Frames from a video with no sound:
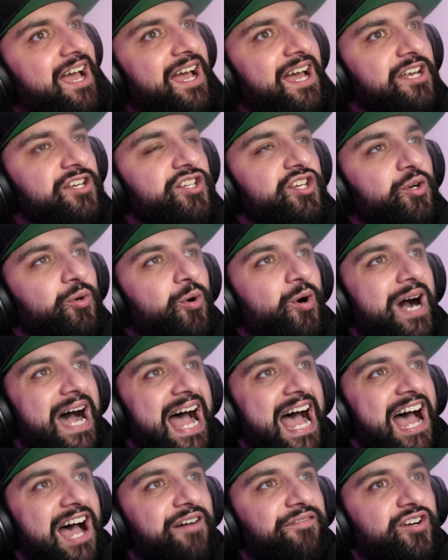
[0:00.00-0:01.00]
and you will
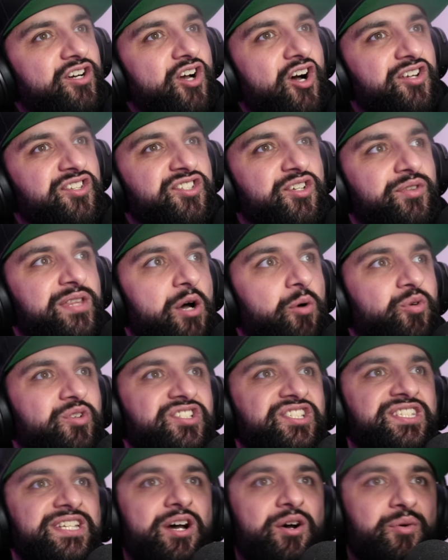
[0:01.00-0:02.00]
have a console that will
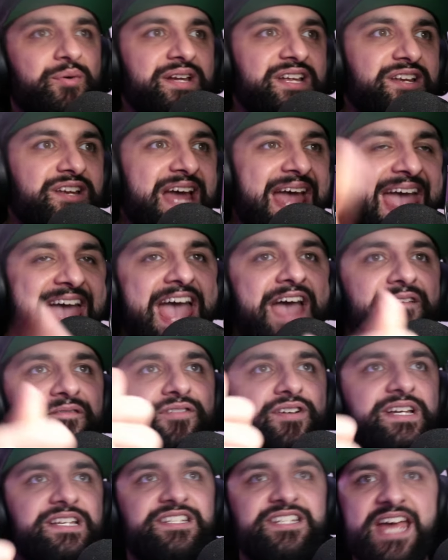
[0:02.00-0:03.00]
sell in
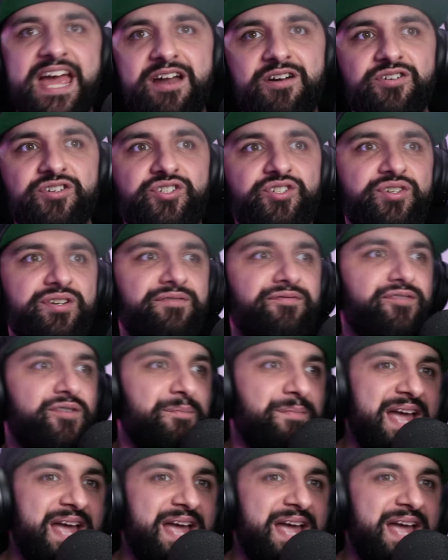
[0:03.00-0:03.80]
every territory from